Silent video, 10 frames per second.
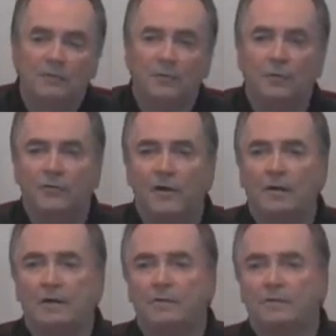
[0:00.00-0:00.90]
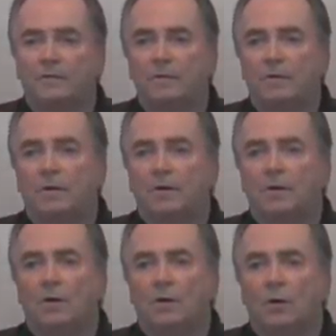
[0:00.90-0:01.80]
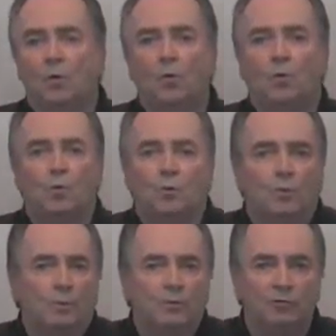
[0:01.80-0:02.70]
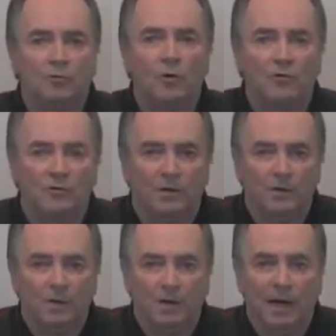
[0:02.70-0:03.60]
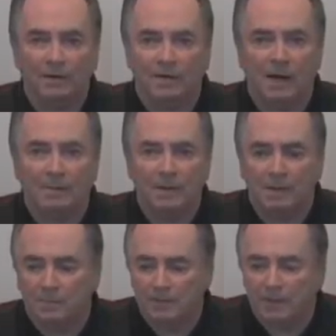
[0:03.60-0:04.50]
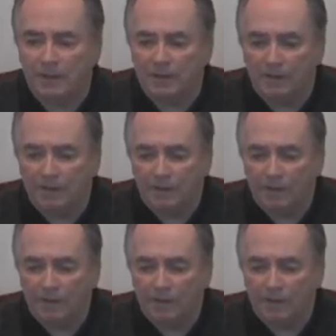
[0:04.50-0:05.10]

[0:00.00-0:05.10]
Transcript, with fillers: So the zealots who were rejoicing at the coming of the Messiah.